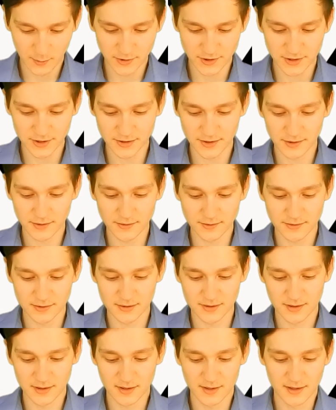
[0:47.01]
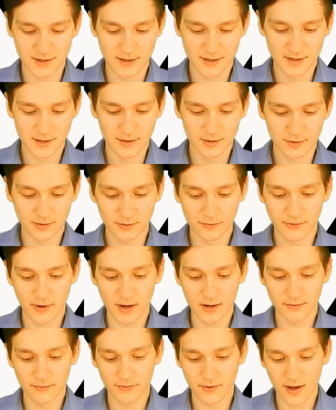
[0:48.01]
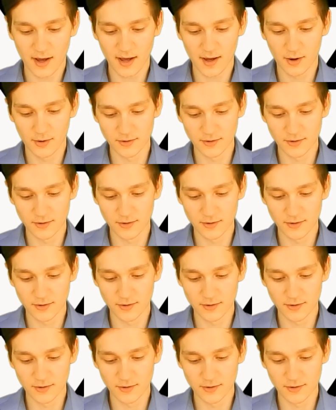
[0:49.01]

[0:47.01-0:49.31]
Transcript: which is used to verify